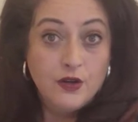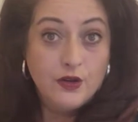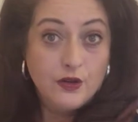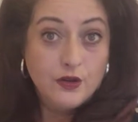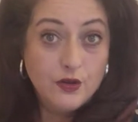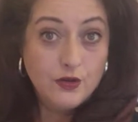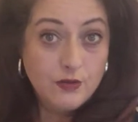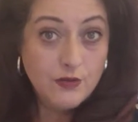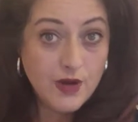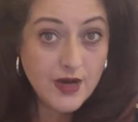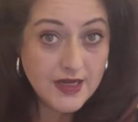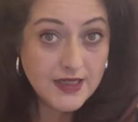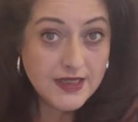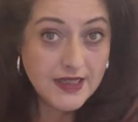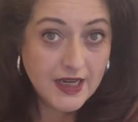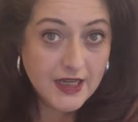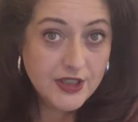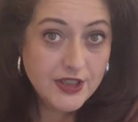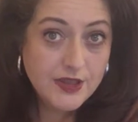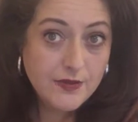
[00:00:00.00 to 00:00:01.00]
You might
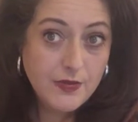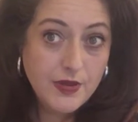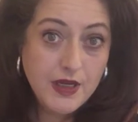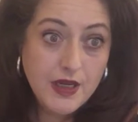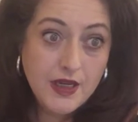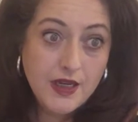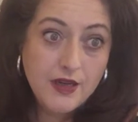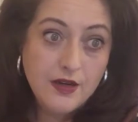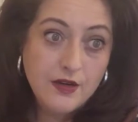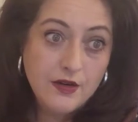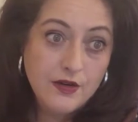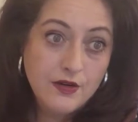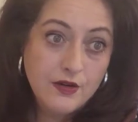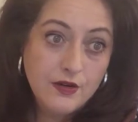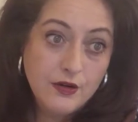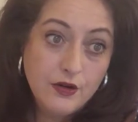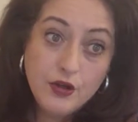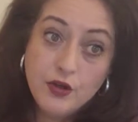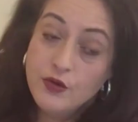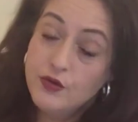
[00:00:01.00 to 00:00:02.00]
actually be
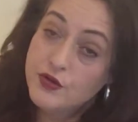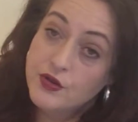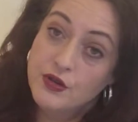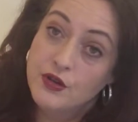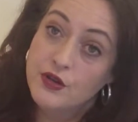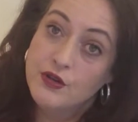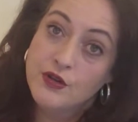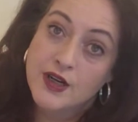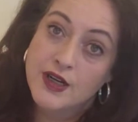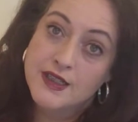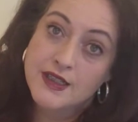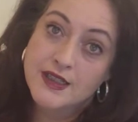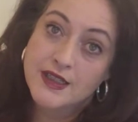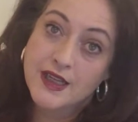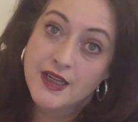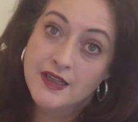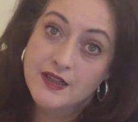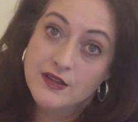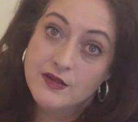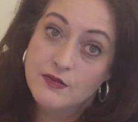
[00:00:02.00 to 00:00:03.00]
new to the United
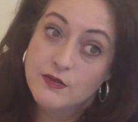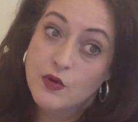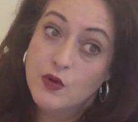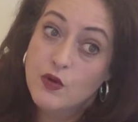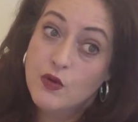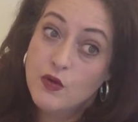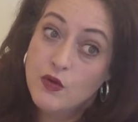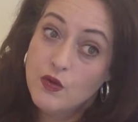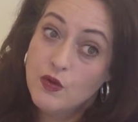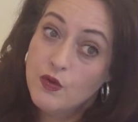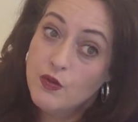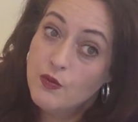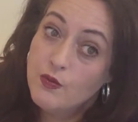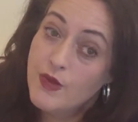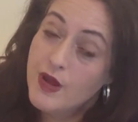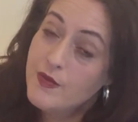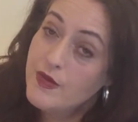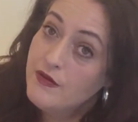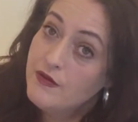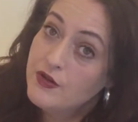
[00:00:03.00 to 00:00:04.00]
Kingdom or
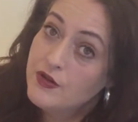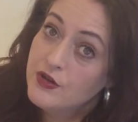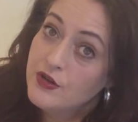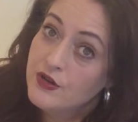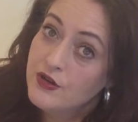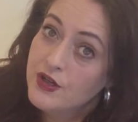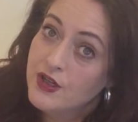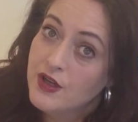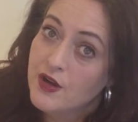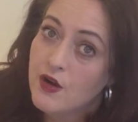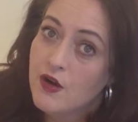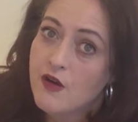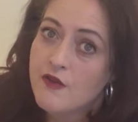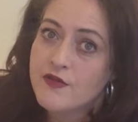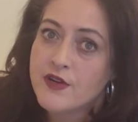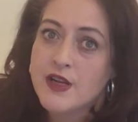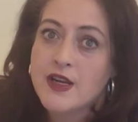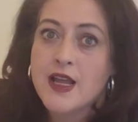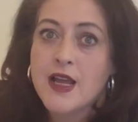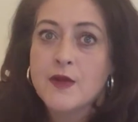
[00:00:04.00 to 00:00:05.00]
maybe returning
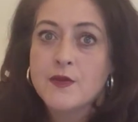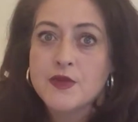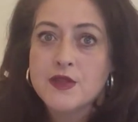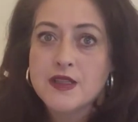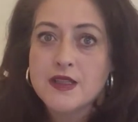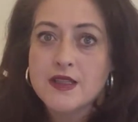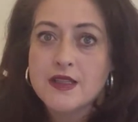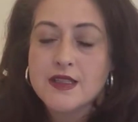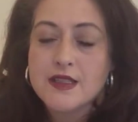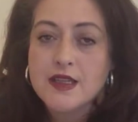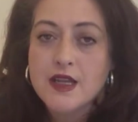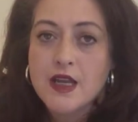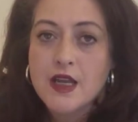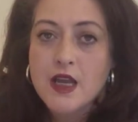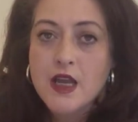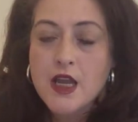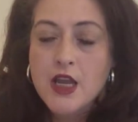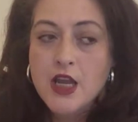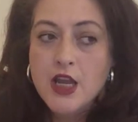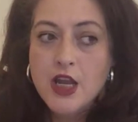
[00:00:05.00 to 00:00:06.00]
after an absence,
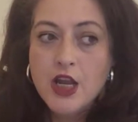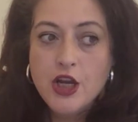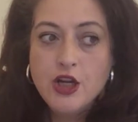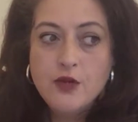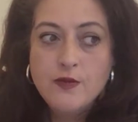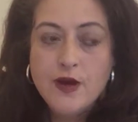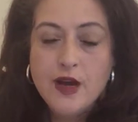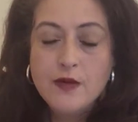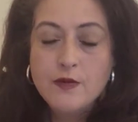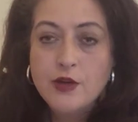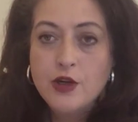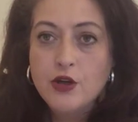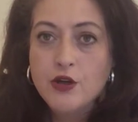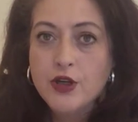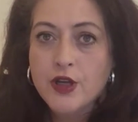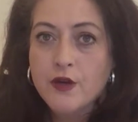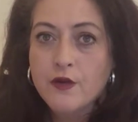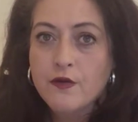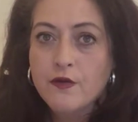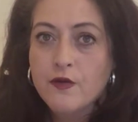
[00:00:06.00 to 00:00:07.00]
and you might be
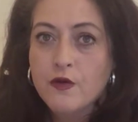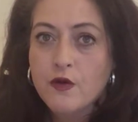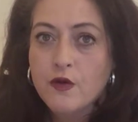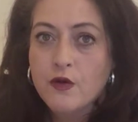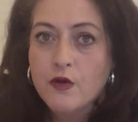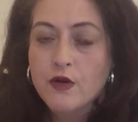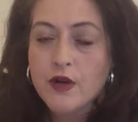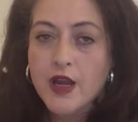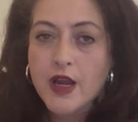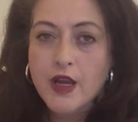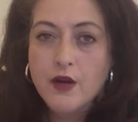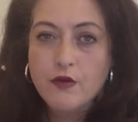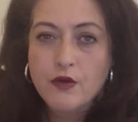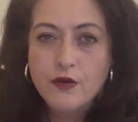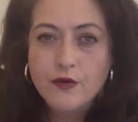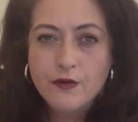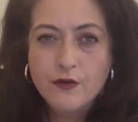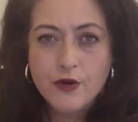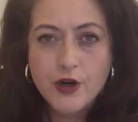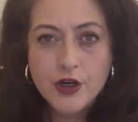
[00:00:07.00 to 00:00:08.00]
looking for a
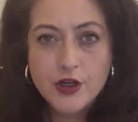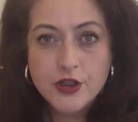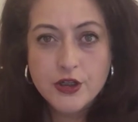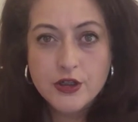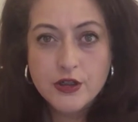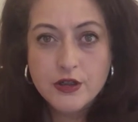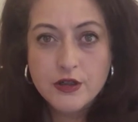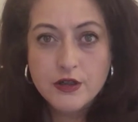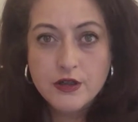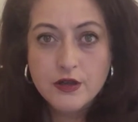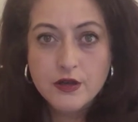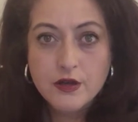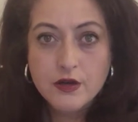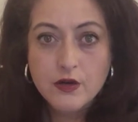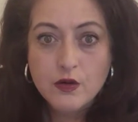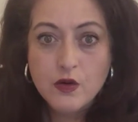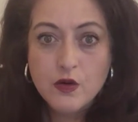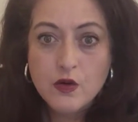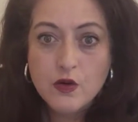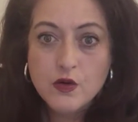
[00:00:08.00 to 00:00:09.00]
refresher
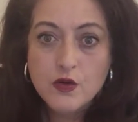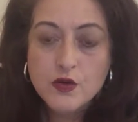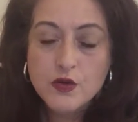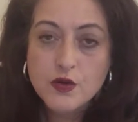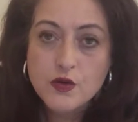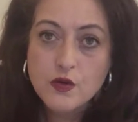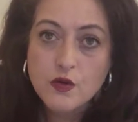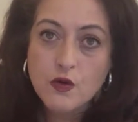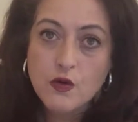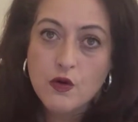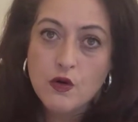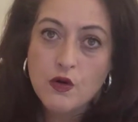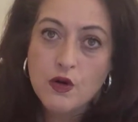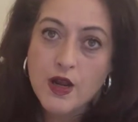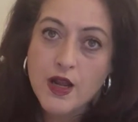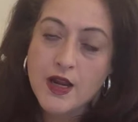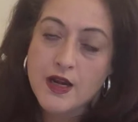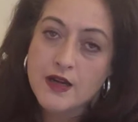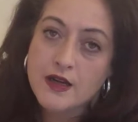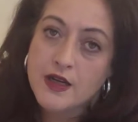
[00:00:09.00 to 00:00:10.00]
course or
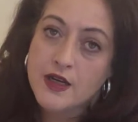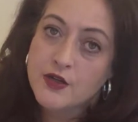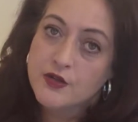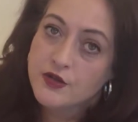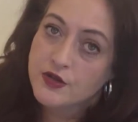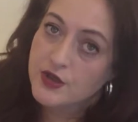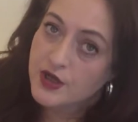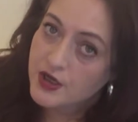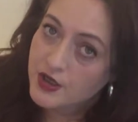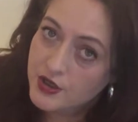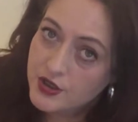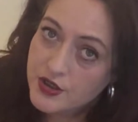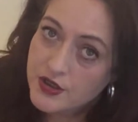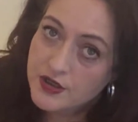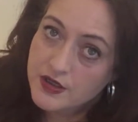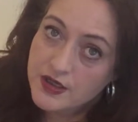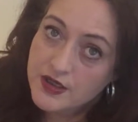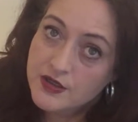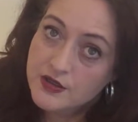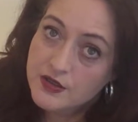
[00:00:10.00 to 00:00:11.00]
an introduction
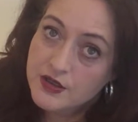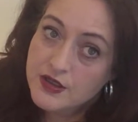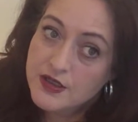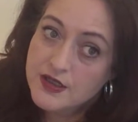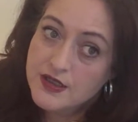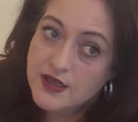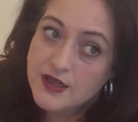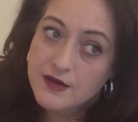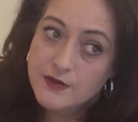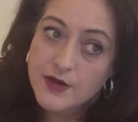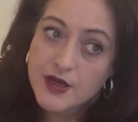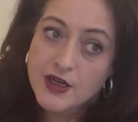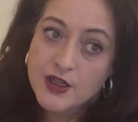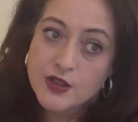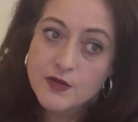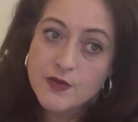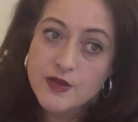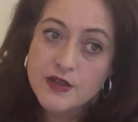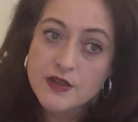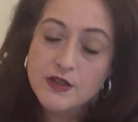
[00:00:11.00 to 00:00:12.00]
into design
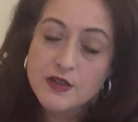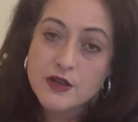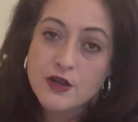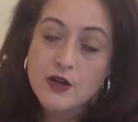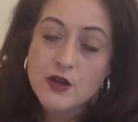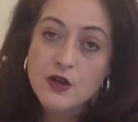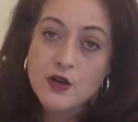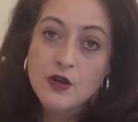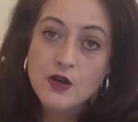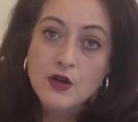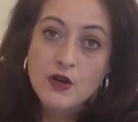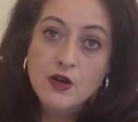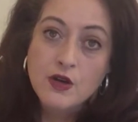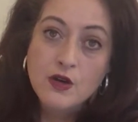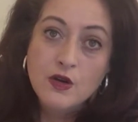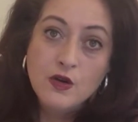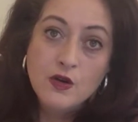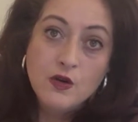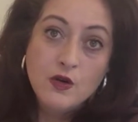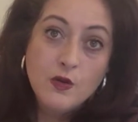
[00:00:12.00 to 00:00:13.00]
management,
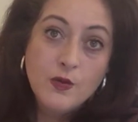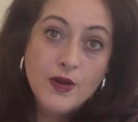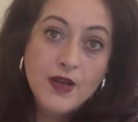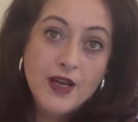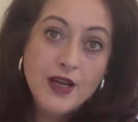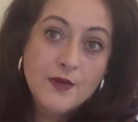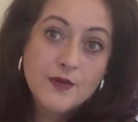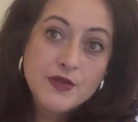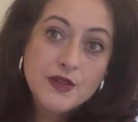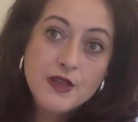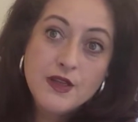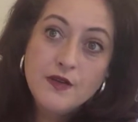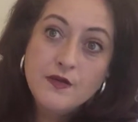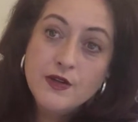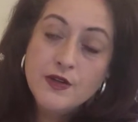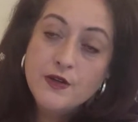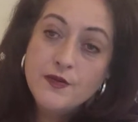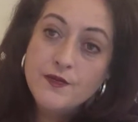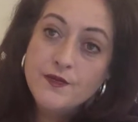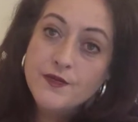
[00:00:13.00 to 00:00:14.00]
or perhaps
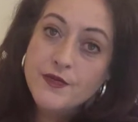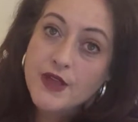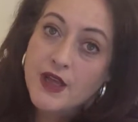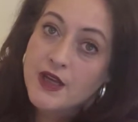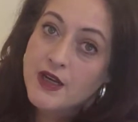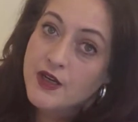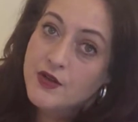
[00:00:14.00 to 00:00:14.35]
even an